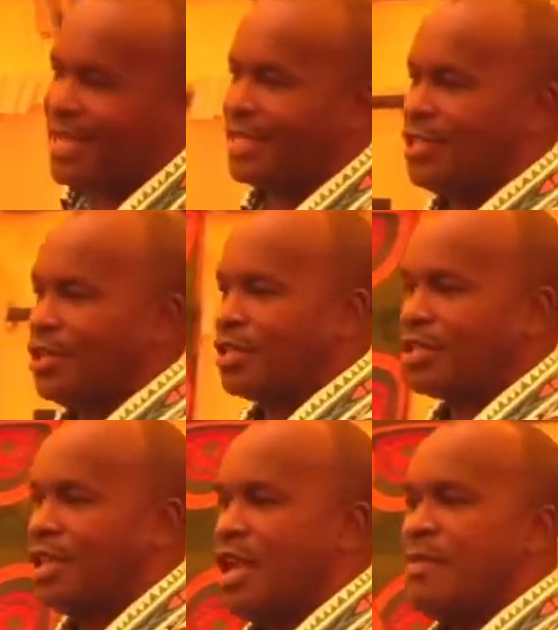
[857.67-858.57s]

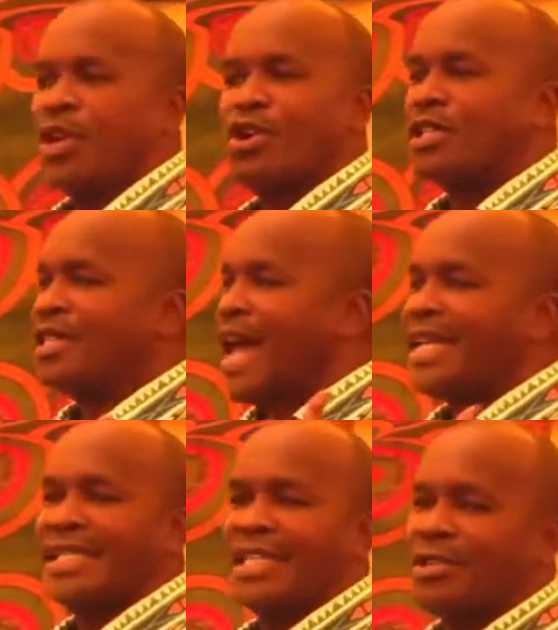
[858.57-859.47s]
seasons, because
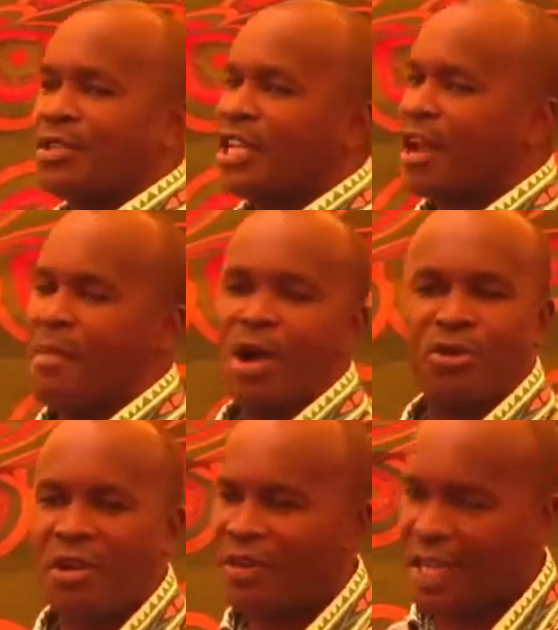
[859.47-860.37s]
night seasons are about
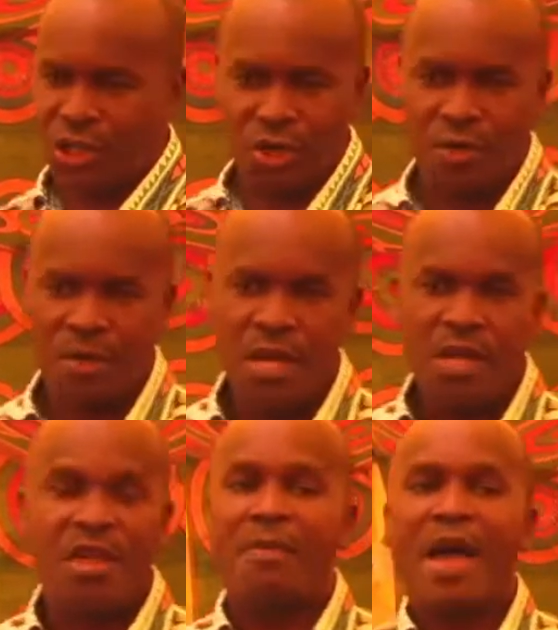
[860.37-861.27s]
revelation.
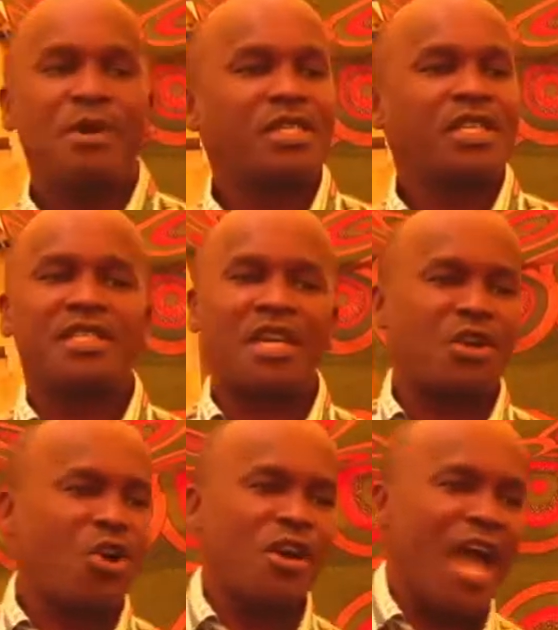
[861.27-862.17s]
The Bible says that
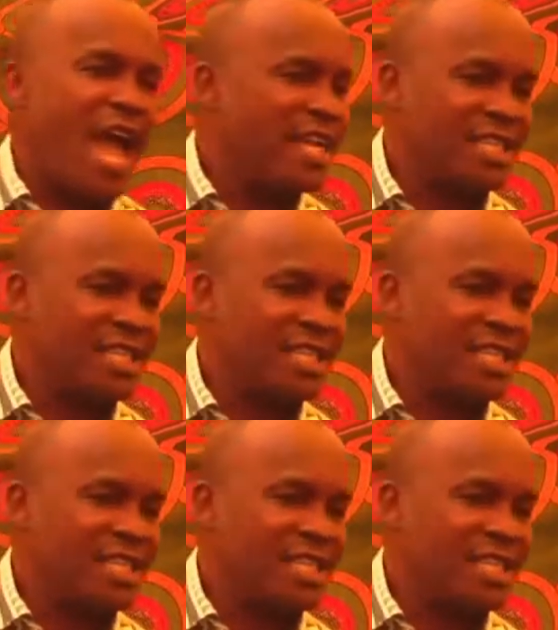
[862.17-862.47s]
God hides